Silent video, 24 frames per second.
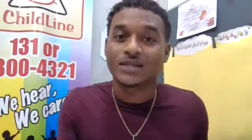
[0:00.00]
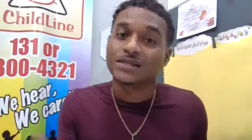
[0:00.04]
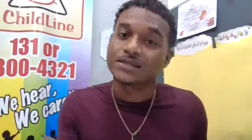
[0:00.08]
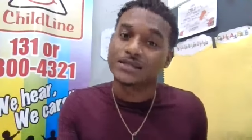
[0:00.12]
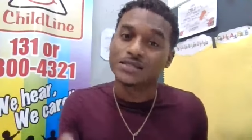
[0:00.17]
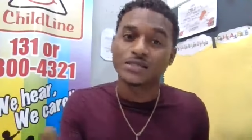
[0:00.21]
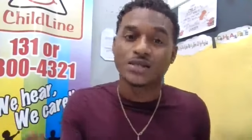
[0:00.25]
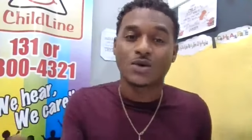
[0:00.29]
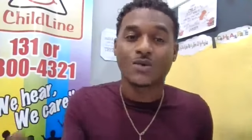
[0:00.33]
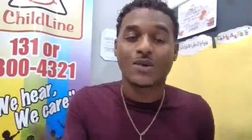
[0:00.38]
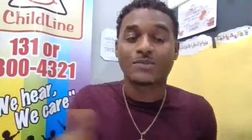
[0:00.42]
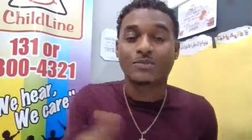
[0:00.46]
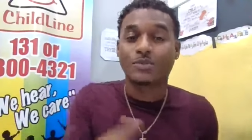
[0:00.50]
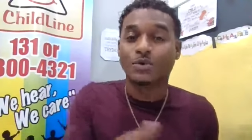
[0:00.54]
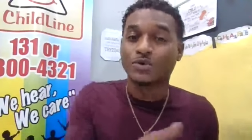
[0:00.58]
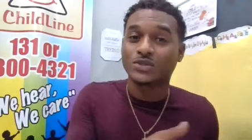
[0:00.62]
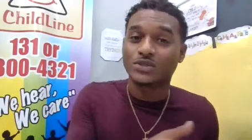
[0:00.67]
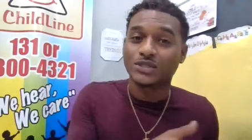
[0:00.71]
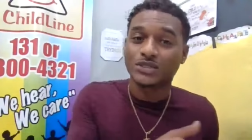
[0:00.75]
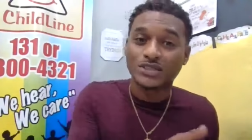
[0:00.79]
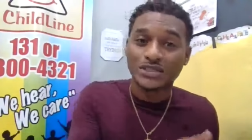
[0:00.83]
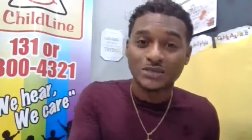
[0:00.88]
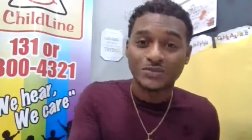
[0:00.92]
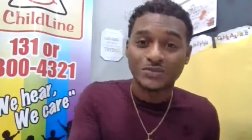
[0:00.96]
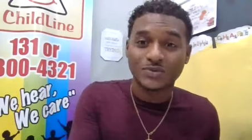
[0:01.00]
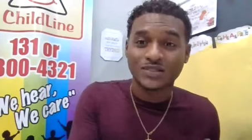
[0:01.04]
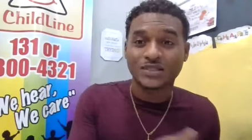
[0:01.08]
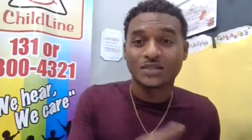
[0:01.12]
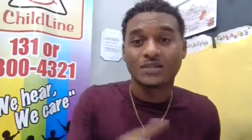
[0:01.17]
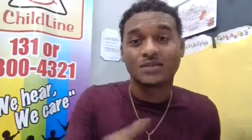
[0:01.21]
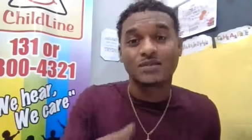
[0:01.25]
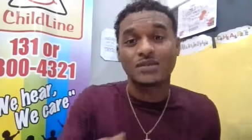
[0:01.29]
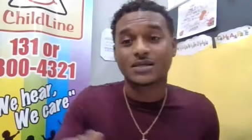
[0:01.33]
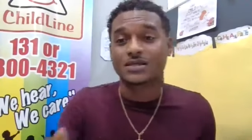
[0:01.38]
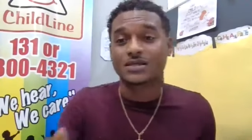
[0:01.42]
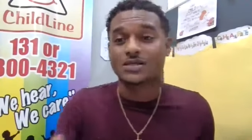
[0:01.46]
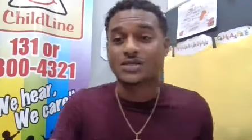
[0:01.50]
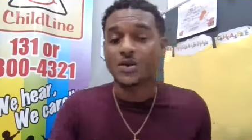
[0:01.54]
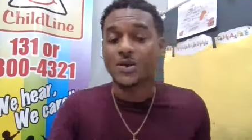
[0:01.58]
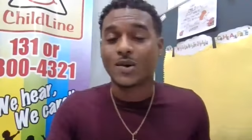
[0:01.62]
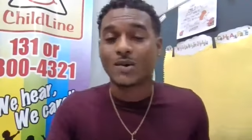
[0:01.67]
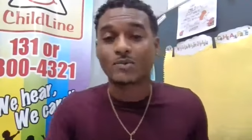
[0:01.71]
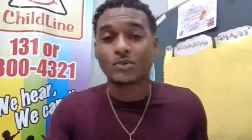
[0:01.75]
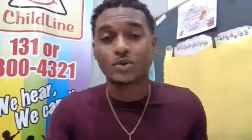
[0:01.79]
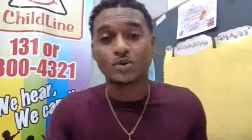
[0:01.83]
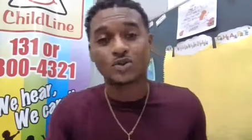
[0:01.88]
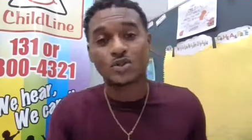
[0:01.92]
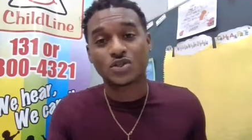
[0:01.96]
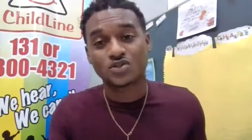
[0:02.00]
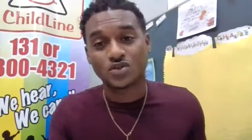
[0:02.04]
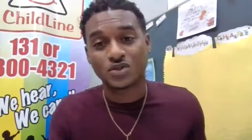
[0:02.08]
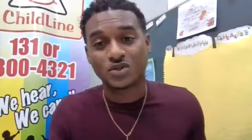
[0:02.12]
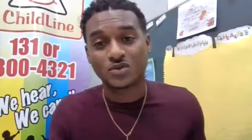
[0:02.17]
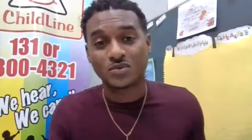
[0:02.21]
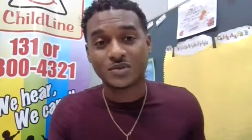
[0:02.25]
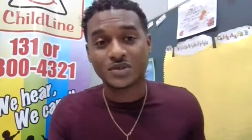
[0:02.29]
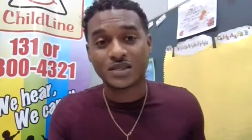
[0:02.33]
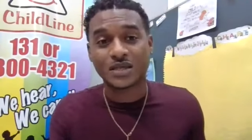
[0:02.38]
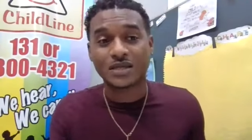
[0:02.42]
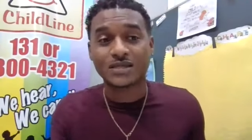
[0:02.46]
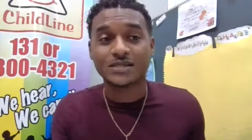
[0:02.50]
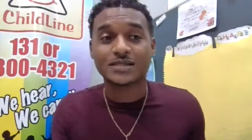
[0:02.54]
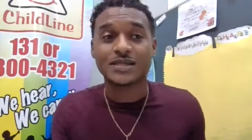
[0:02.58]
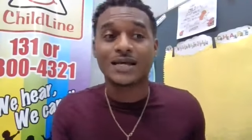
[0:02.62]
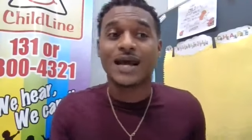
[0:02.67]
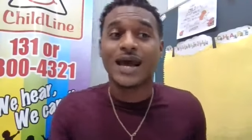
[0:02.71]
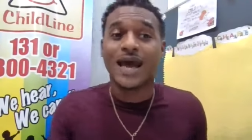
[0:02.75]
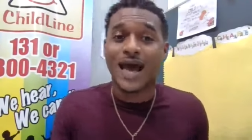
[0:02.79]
this is how I'm going to deal with it, this is how I'm going to treat with it,